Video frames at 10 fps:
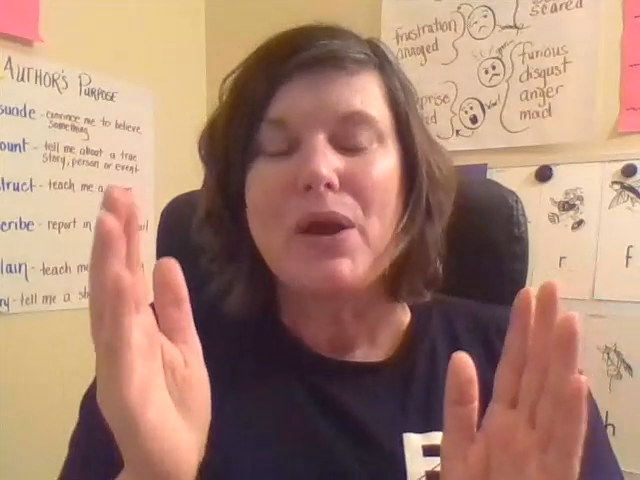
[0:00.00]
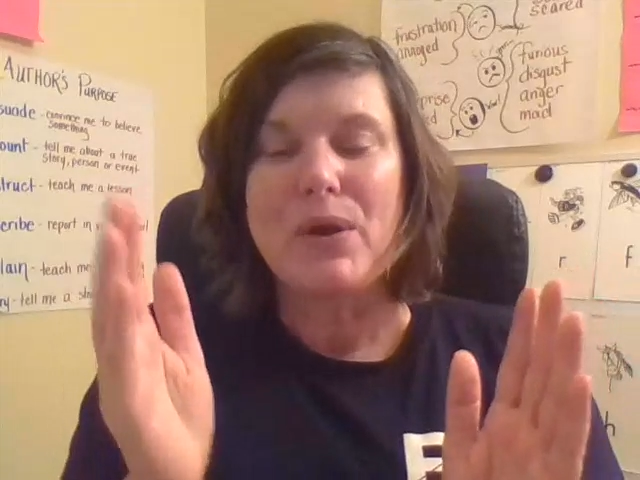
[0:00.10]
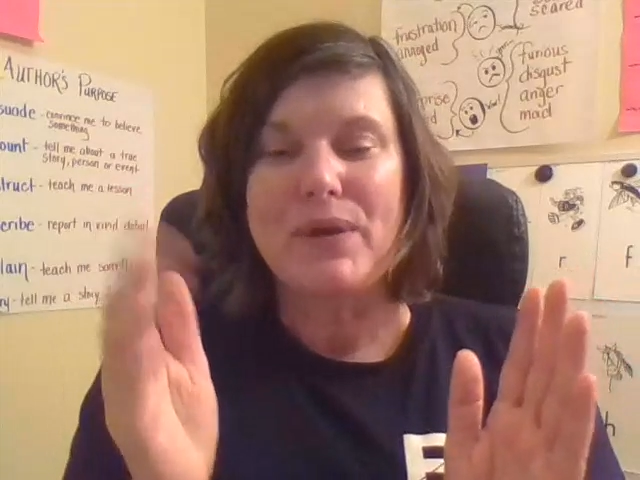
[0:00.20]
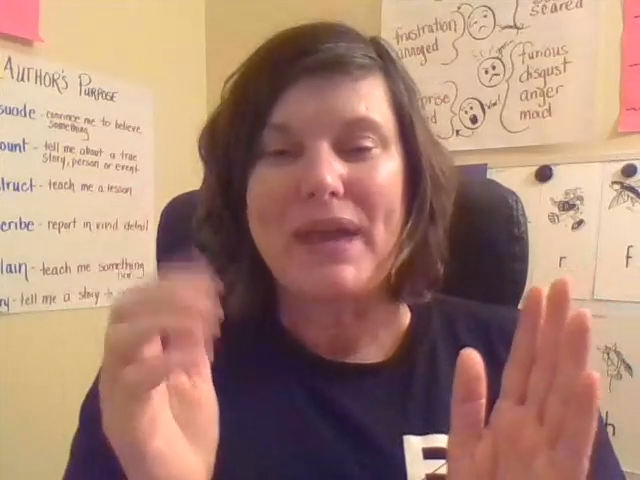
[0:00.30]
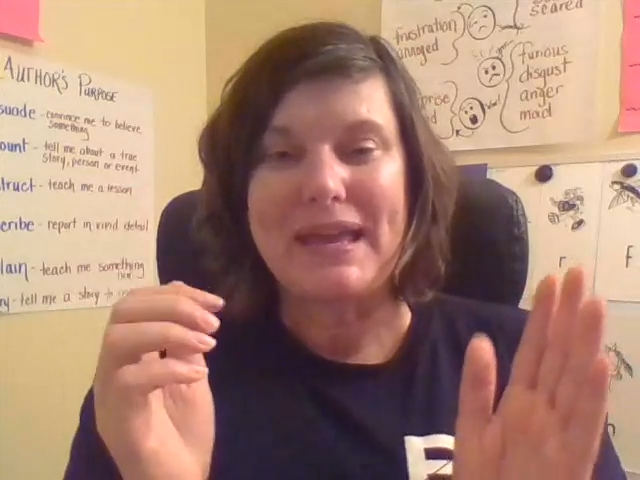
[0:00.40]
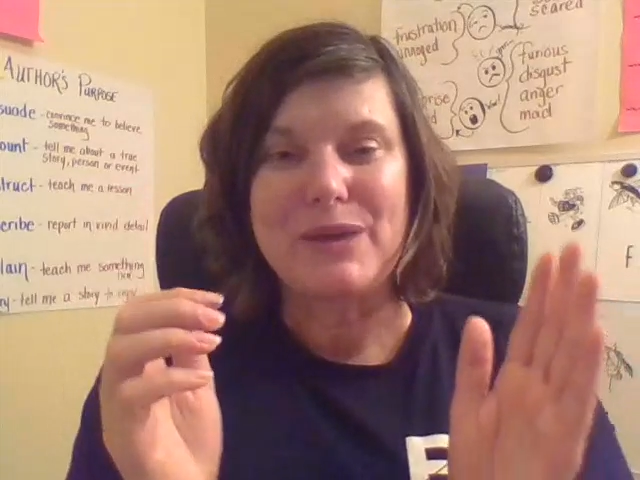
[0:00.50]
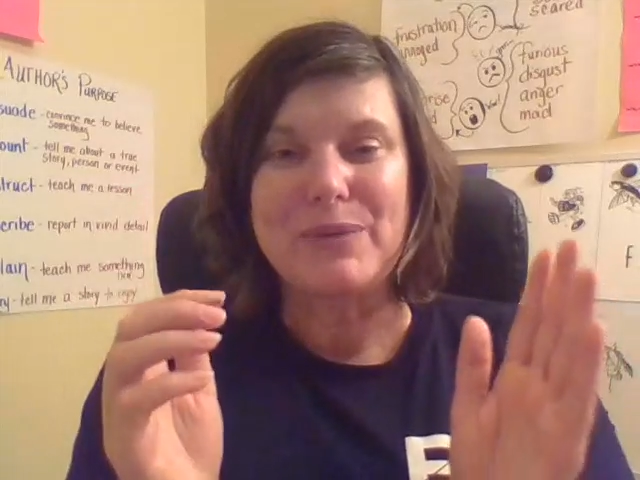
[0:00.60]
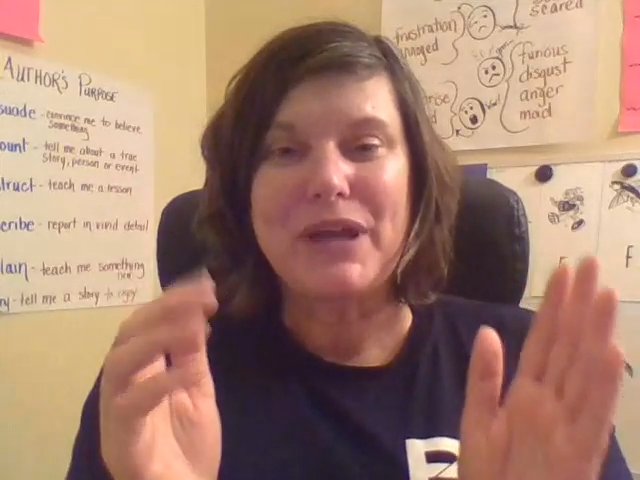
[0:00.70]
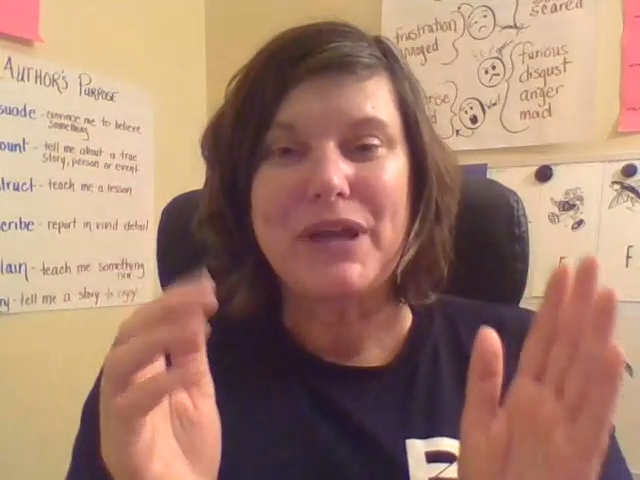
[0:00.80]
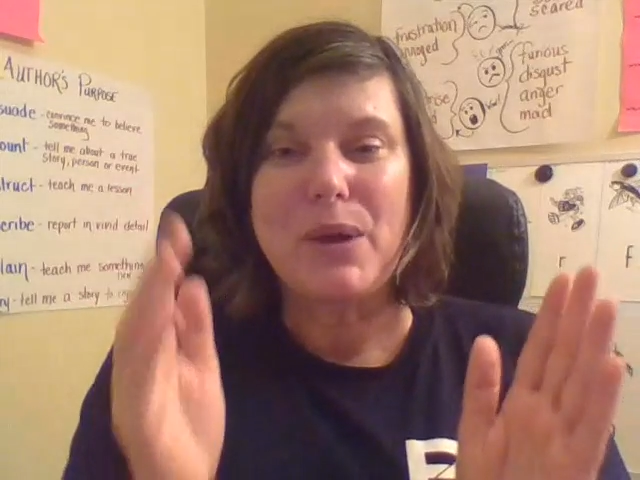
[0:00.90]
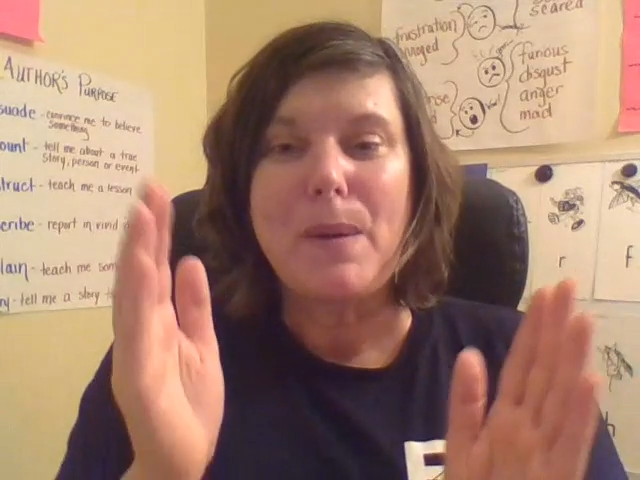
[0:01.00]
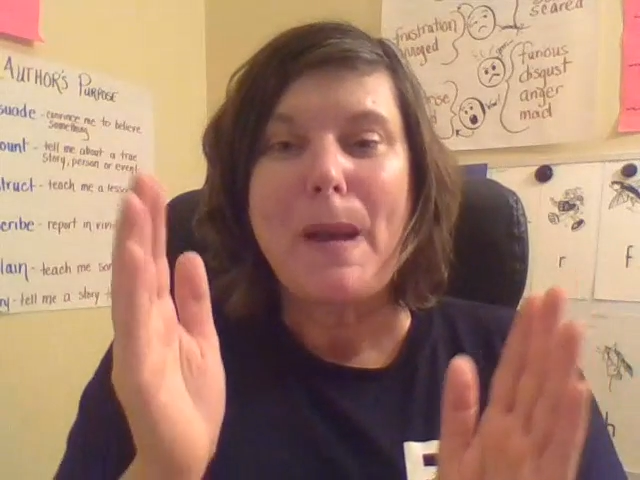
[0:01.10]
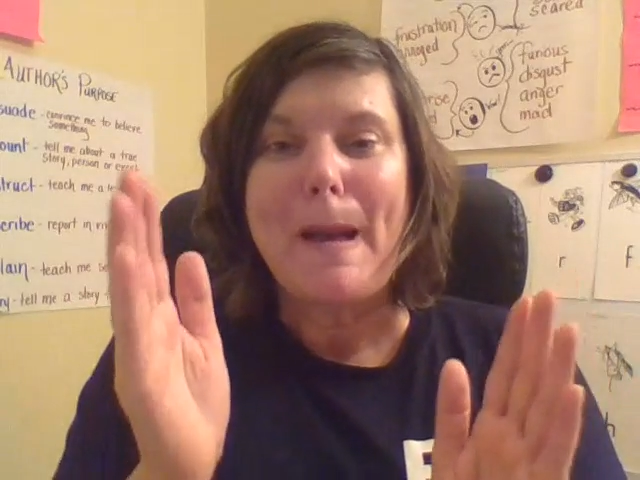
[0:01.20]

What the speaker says: Okay, here we go.